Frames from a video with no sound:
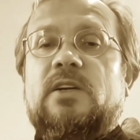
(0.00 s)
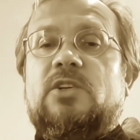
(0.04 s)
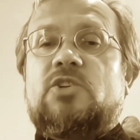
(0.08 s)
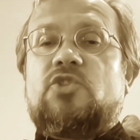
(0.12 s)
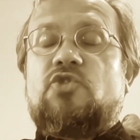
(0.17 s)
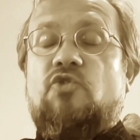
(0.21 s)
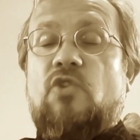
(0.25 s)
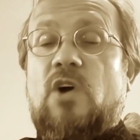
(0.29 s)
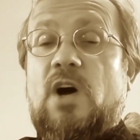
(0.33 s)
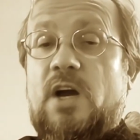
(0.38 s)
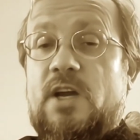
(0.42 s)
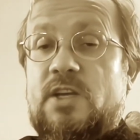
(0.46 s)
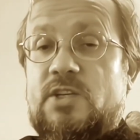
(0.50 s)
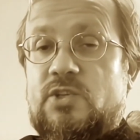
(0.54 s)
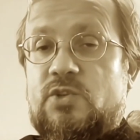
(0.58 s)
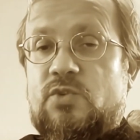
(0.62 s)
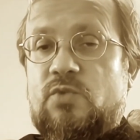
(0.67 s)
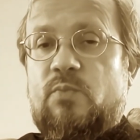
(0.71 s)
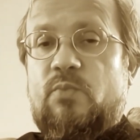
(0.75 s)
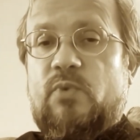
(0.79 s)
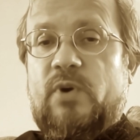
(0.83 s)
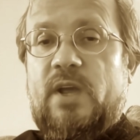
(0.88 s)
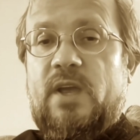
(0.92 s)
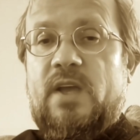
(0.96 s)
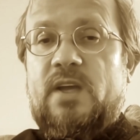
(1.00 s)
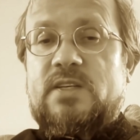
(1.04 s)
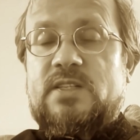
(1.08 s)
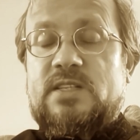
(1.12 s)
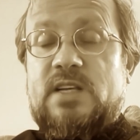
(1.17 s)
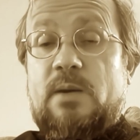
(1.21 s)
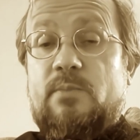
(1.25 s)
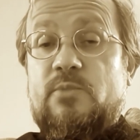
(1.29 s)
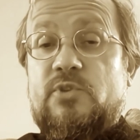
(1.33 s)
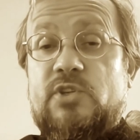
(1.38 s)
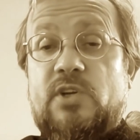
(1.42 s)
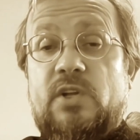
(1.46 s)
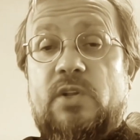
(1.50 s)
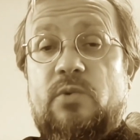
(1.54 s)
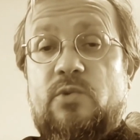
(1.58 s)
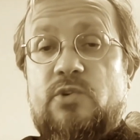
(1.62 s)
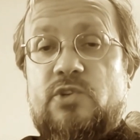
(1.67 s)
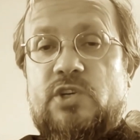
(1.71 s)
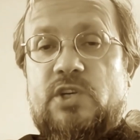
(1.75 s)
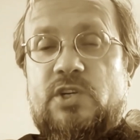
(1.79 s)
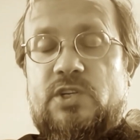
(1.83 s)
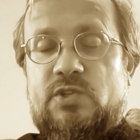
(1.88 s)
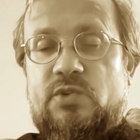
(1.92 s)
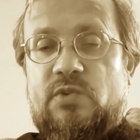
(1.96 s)
tries to bring some
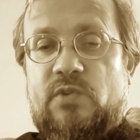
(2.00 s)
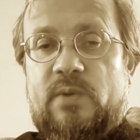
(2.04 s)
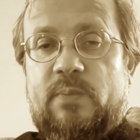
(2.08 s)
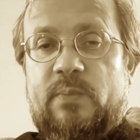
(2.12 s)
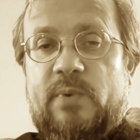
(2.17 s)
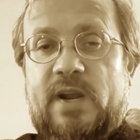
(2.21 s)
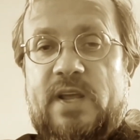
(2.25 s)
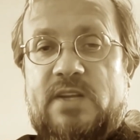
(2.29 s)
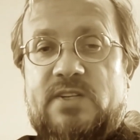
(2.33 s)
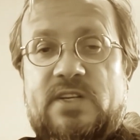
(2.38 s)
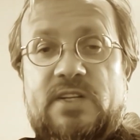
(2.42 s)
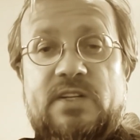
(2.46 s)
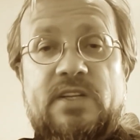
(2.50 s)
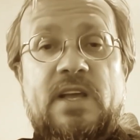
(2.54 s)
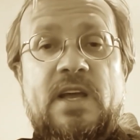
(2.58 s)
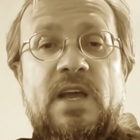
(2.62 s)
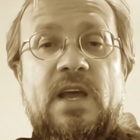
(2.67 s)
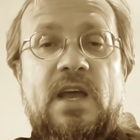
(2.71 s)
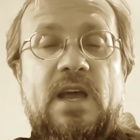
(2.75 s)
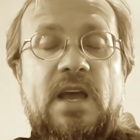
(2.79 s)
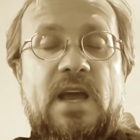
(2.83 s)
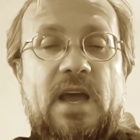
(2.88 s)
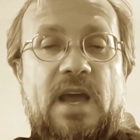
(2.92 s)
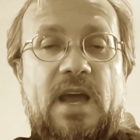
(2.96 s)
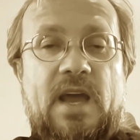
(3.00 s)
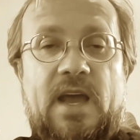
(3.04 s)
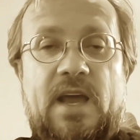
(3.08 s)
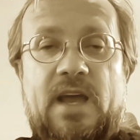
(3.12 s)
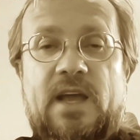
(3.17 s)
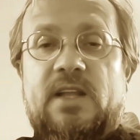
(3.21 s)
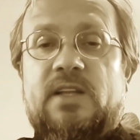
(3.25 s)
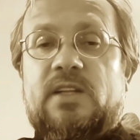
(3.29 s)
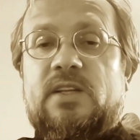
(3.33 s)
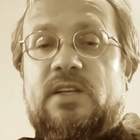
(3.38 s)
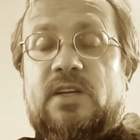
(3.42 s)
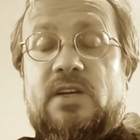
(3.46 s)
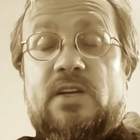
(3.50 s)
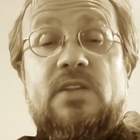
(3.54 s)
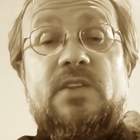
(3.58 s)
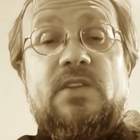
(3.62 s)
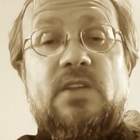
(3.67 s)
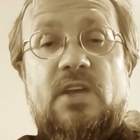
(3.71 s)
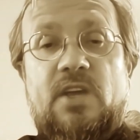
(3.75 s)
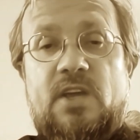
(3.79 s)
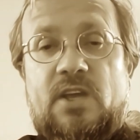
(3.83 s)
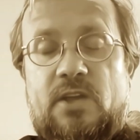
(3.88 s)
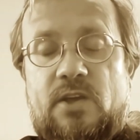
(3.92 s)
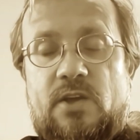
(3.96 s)
solutions to the present, and
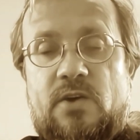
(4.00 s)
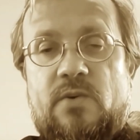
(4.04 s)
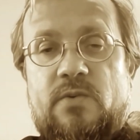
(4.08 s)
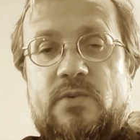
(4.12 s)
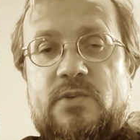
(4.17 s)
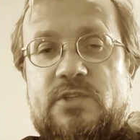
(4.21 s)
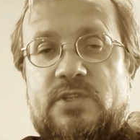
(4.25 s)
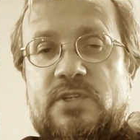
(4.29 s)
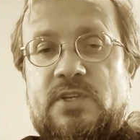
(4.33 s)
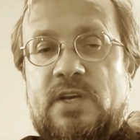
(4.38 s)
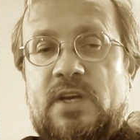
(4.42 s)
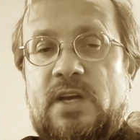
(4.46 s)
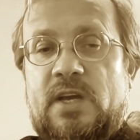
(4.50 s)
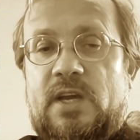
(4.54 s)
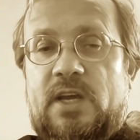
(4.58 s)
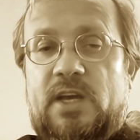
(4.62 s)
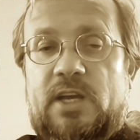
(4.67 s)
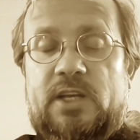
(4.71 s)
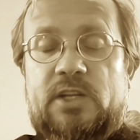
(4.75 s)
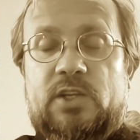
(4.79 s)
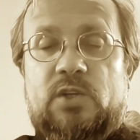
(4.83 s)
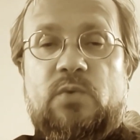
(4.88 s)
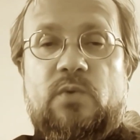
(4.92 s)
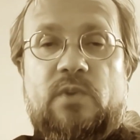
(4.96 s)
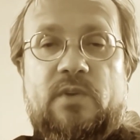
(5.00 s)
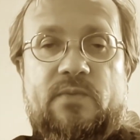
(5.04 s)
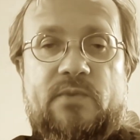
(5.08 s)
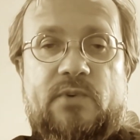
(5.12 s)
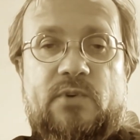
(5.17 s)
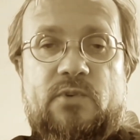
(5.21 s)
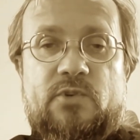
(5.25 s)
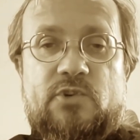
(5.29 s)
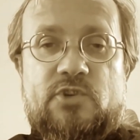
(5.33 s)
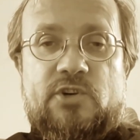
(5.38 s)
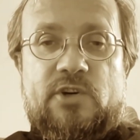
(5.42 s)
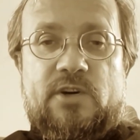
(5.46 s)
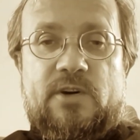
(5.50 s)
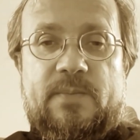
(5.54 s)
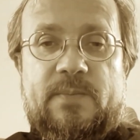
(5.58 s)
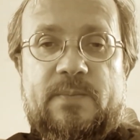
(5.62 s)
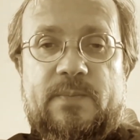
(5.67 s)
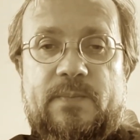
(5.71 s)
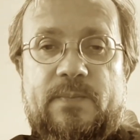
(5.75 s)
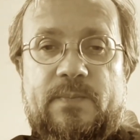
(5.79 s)
continues into the future.